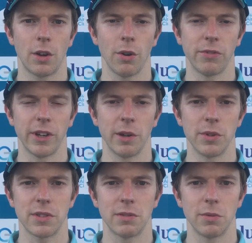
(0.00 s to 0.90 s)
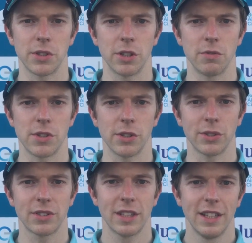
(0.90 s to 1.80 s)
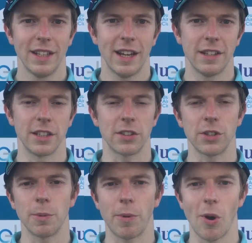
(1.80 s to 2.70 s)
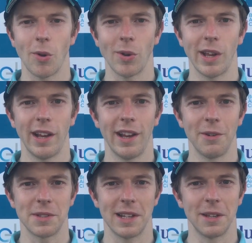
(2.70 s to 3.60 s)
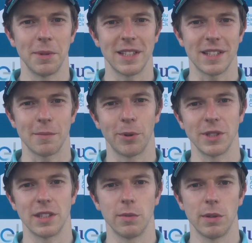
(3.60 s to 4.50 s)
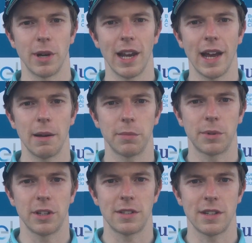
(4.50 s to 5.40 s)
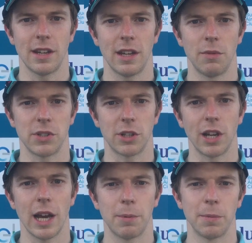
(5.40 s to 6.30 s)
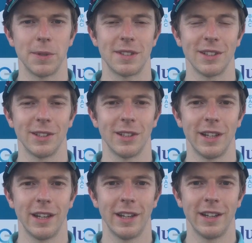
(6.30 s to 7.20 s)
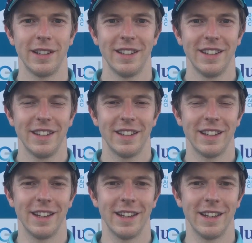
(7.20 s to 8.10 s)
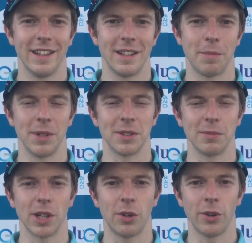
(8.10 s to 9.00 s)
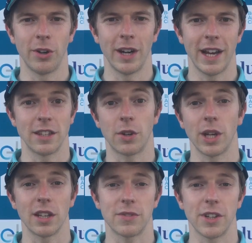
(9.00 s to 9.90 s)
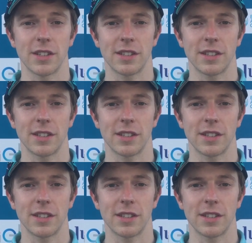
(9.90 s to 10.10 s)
qualifying was a good result. I think the Super Pole was a little bit disappointed with my lap, because it was a good lap up until the penultimate corner, and I had the quickest